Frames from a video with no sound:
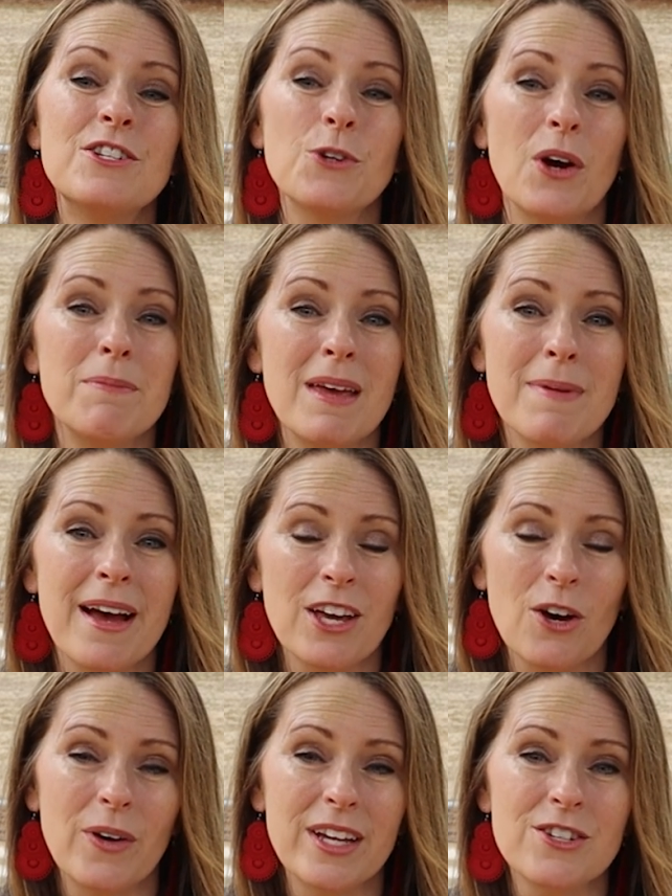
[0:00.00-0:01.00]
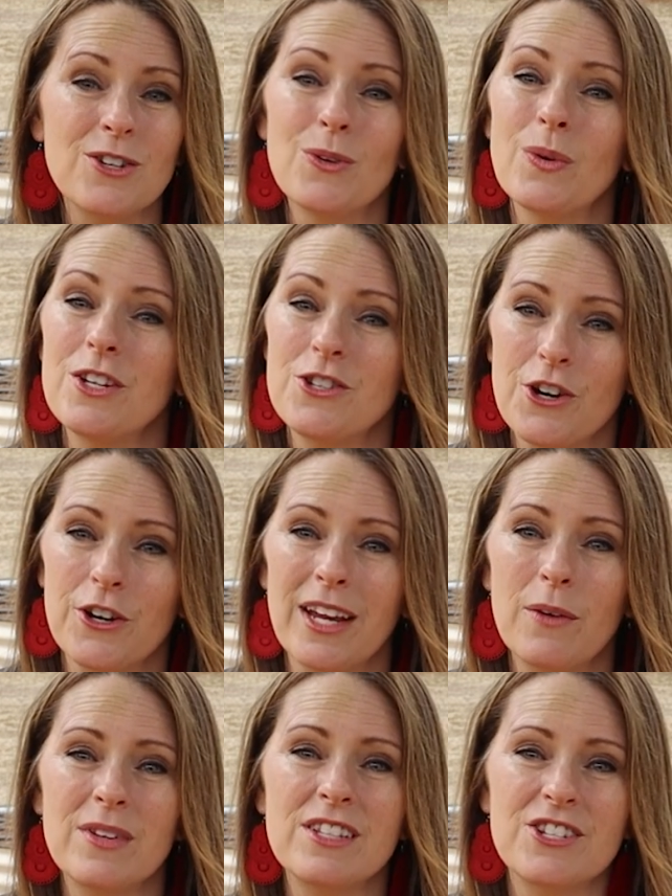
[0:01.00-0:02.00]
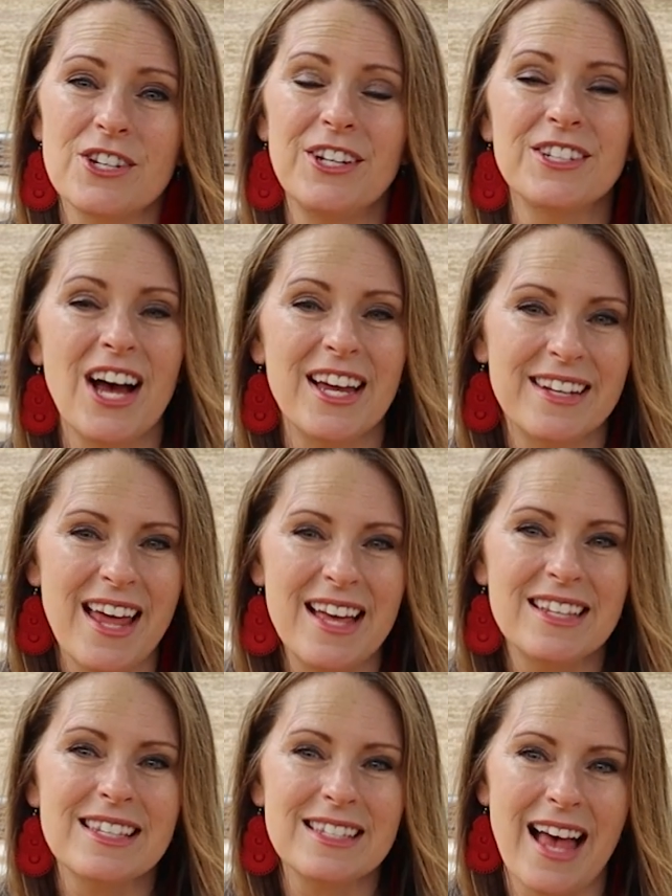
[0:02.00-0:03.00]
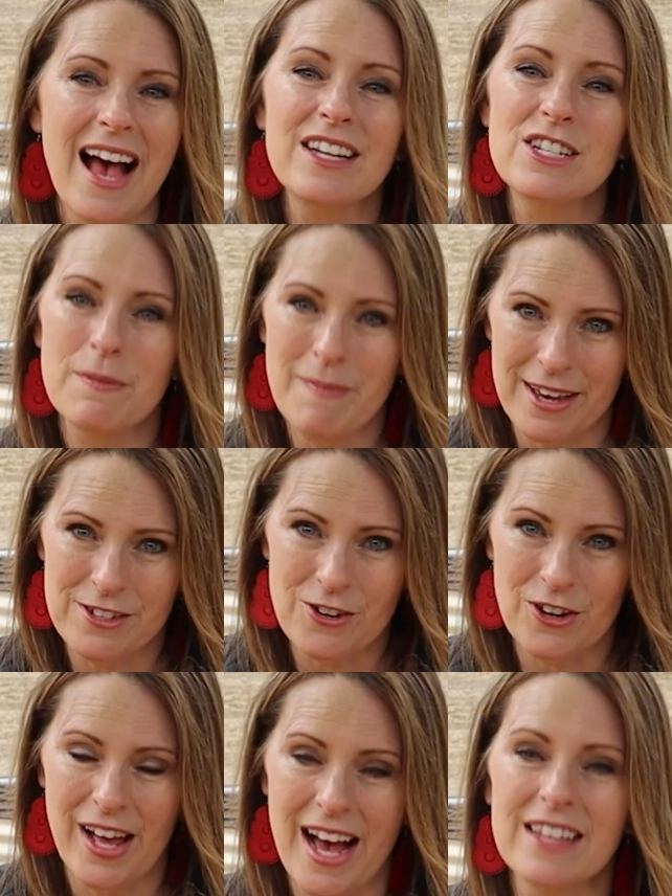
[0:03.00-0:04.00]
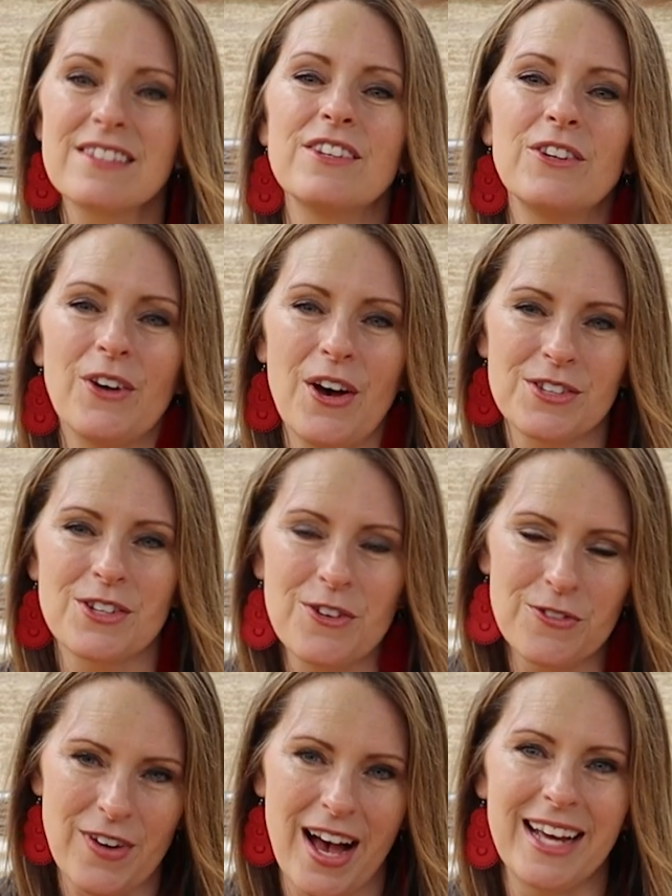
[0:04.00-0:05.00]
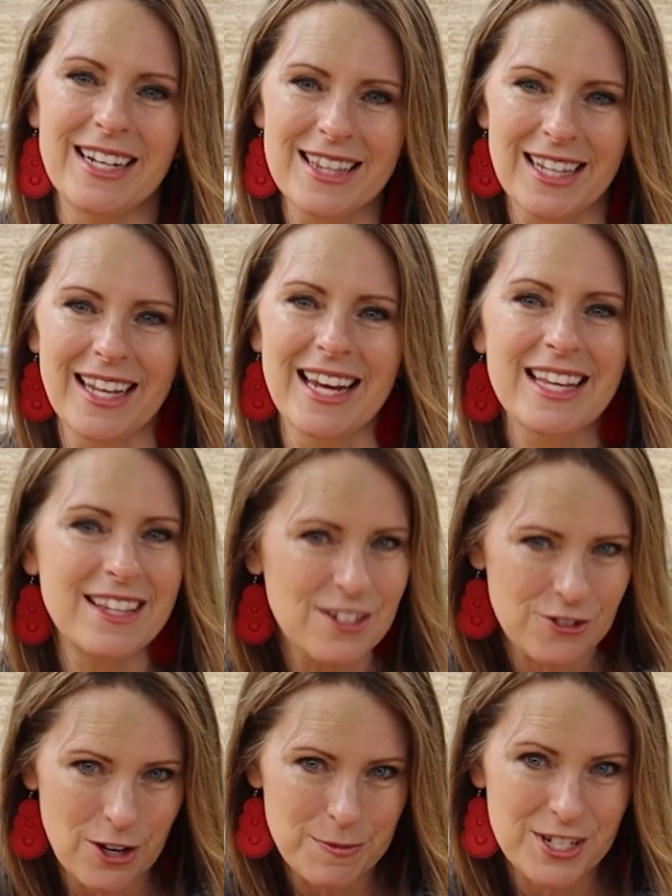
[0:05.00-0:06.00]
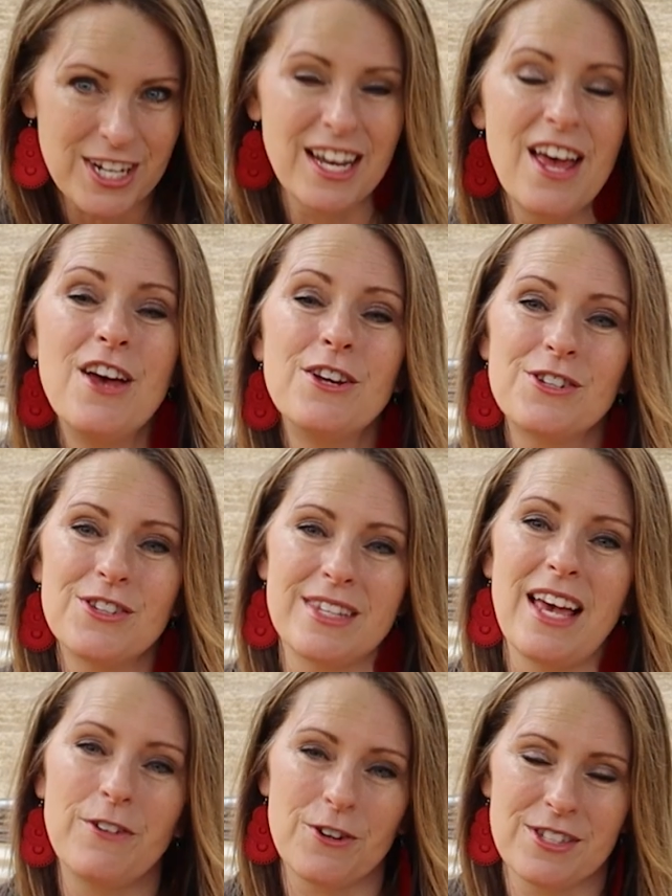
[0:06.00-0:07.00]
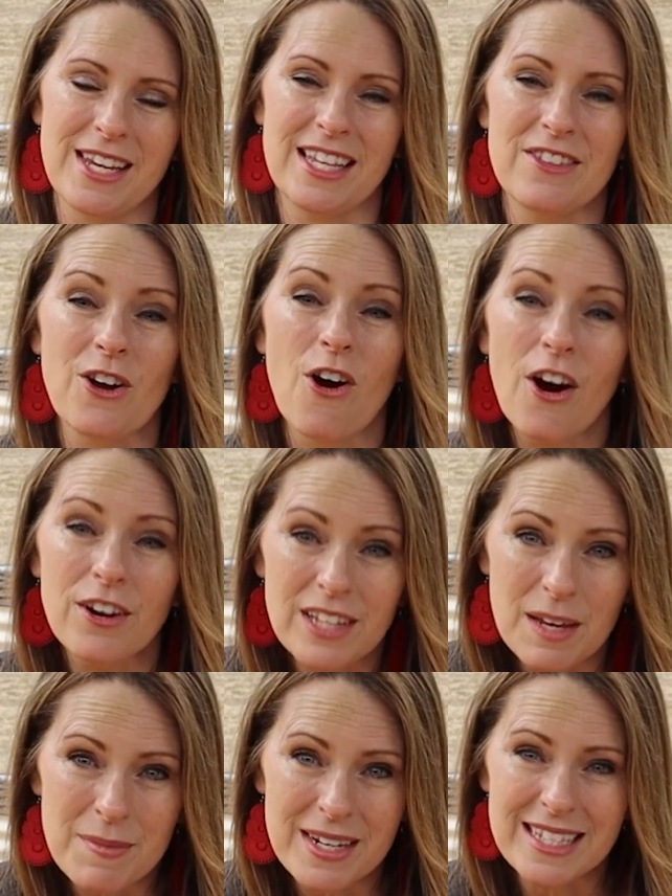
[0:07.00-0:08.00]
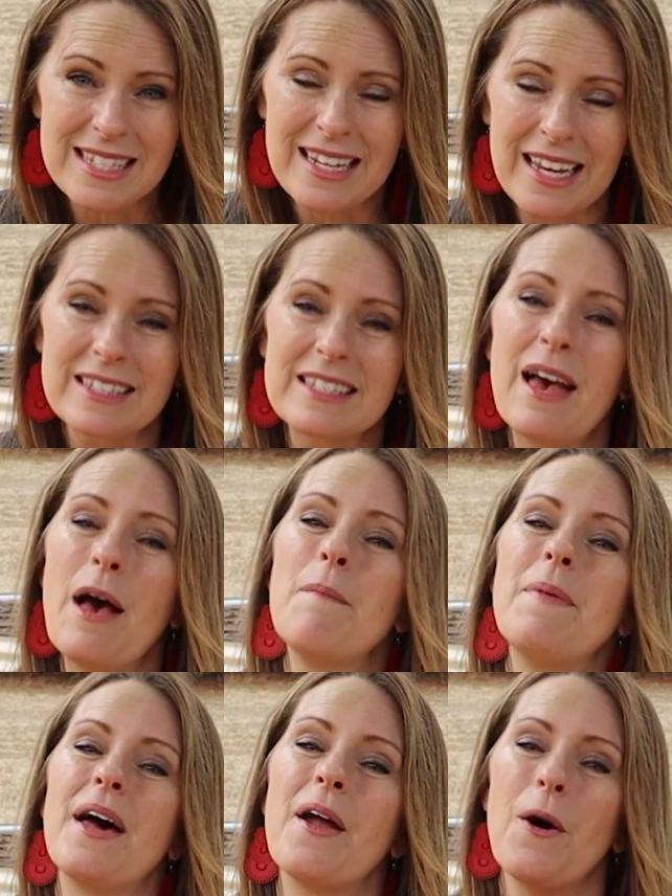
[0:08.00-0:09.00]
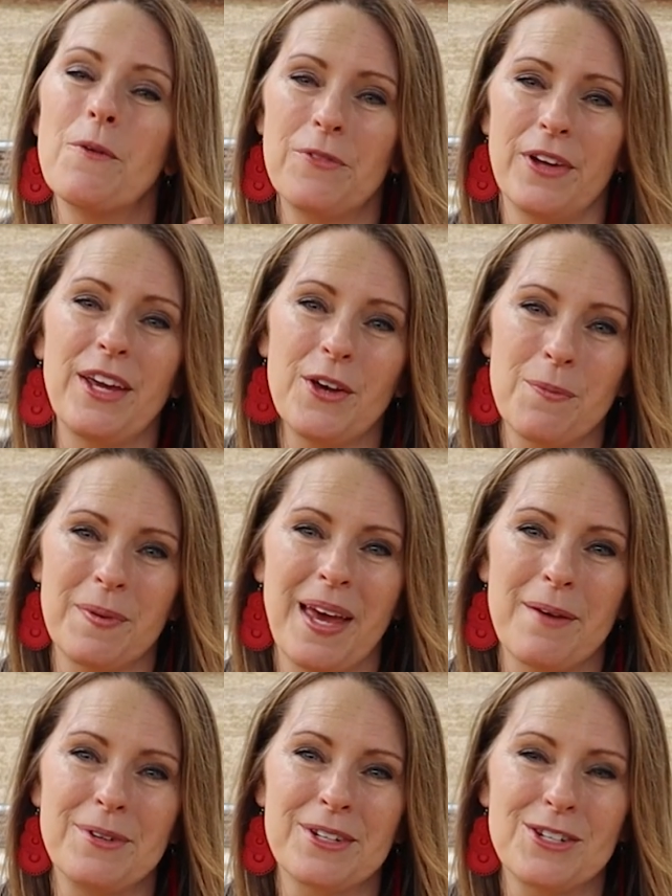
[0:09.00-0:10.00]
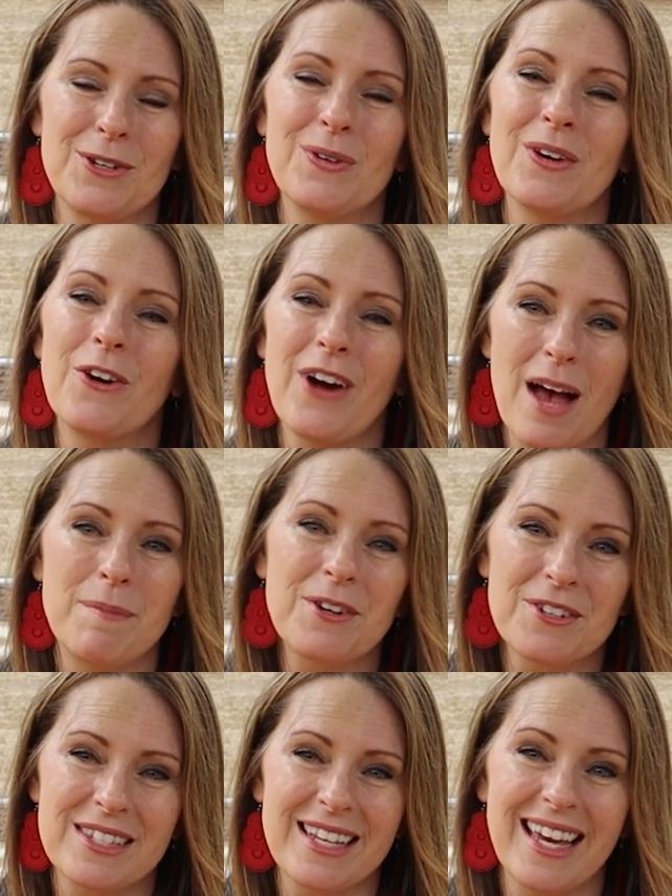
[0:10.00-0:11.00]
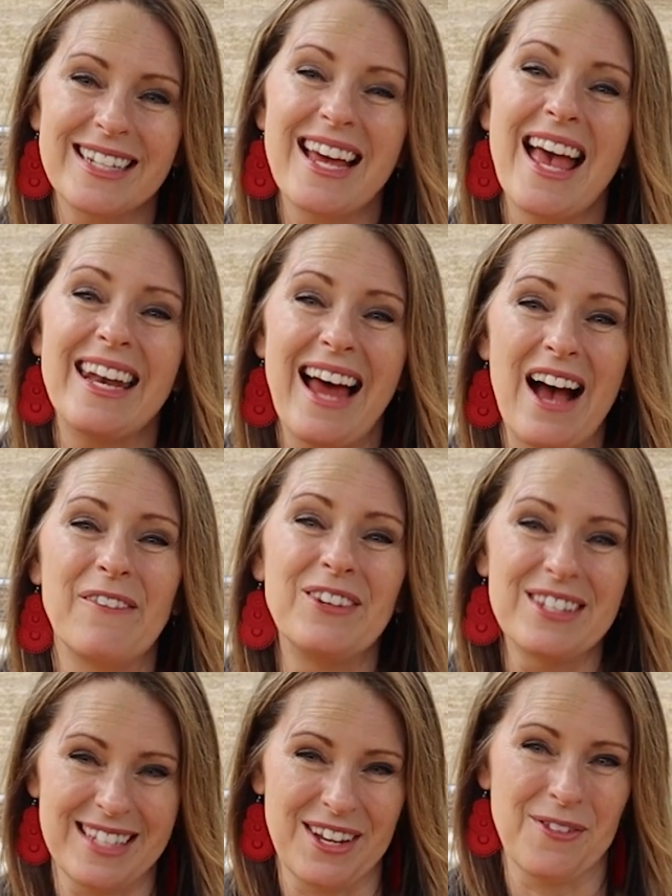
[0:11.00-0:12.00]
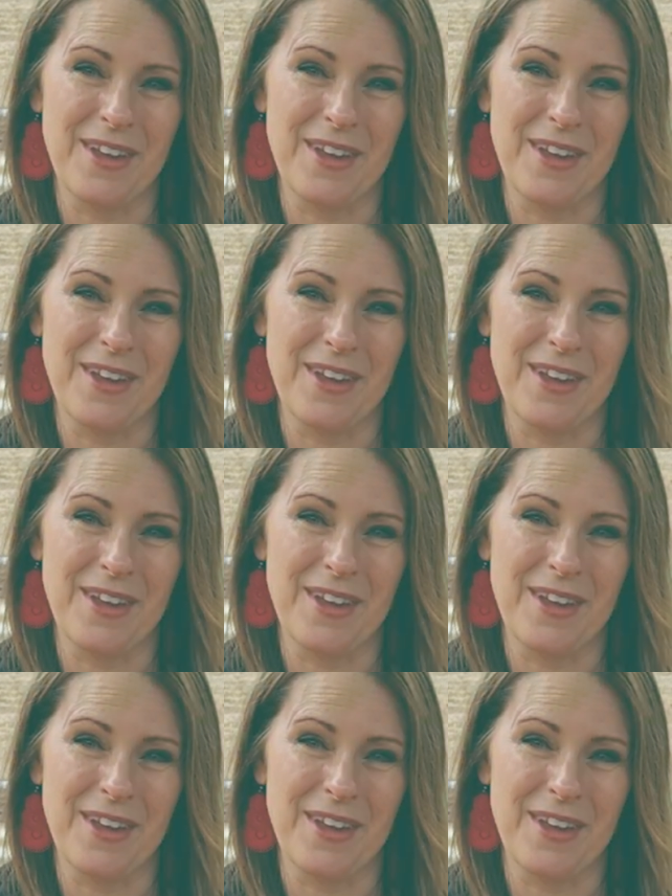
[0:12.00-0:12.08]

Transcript: Join me by going to journeywithjill.net/masterclass. You'll also find the link in the description to save your seat. There are limited seats, but hopefully you'll be able to grab your seat and I will see you